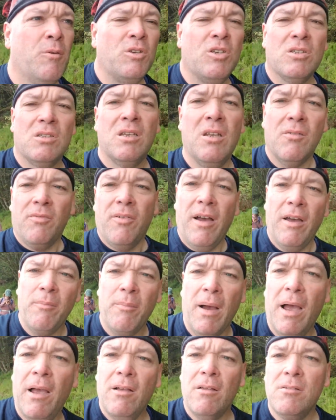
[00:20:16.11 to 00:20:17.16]
we just hit 5
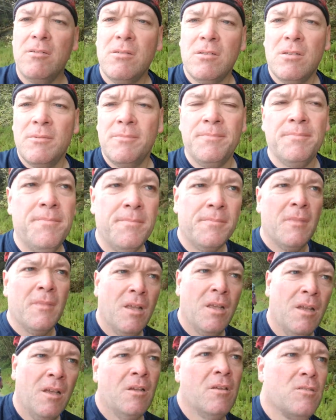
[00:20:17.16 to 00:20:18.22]
miles.
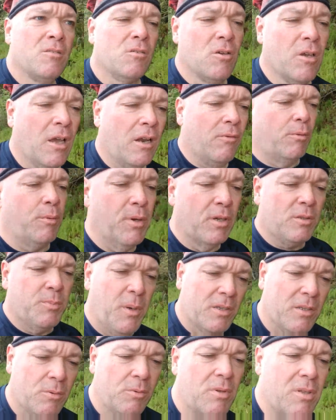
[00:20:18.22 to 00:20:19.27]
So kind of what we
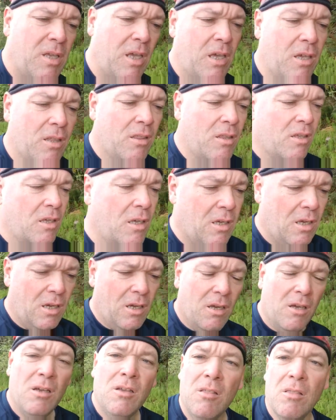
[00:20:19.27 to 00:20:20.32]
expected with taking
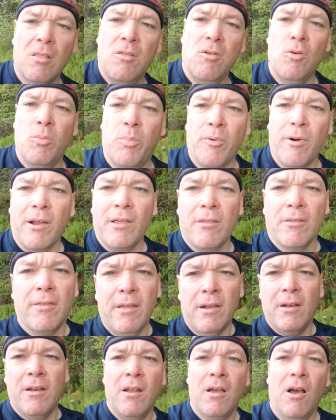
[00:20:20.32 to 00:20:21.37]
the loop rather
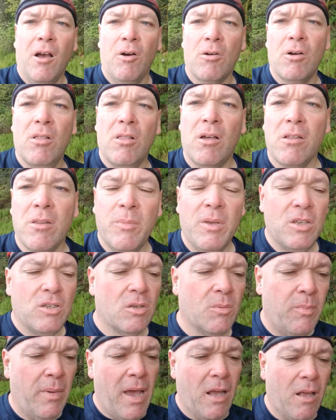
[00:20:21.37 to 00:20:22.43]
than out along the beach
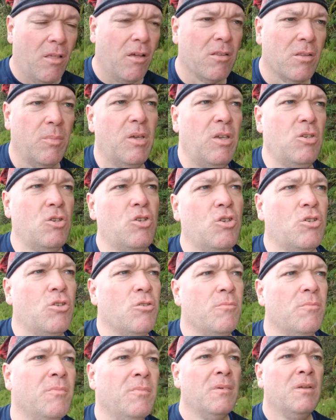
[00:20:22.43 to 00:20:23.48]
and back along the beach.
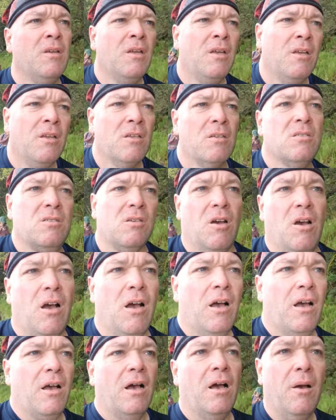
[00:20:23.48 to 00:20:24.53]

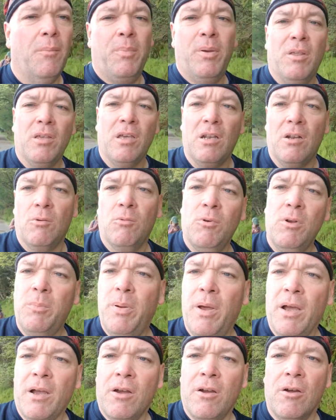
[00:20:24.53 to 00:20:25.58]
Saw a pileated
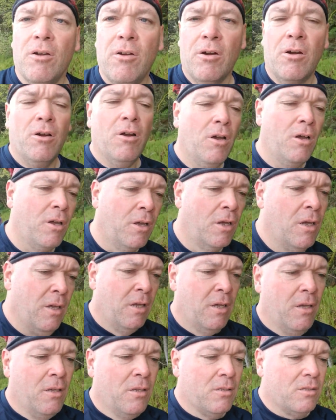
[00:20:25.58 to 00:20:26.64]
woodpecker,
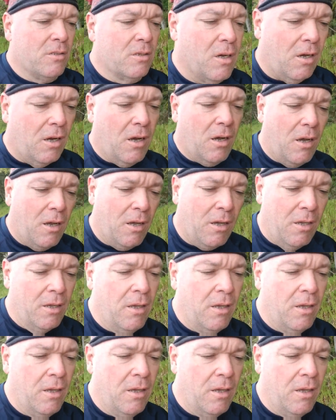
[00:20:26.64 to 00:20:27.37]
saw